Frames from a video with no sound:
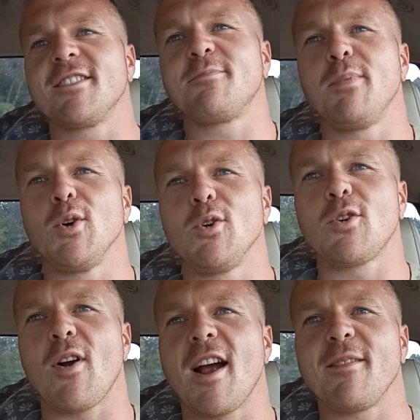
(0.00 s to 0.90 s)
just bull
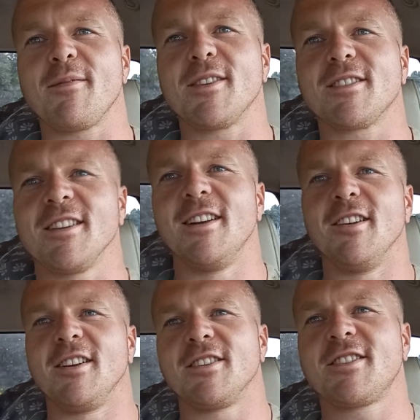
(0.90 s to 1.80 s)
crap, just
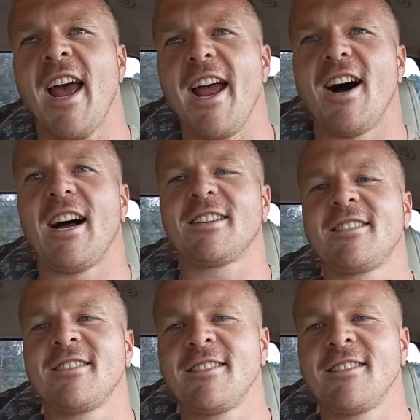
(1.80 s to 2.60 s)
literally just chaos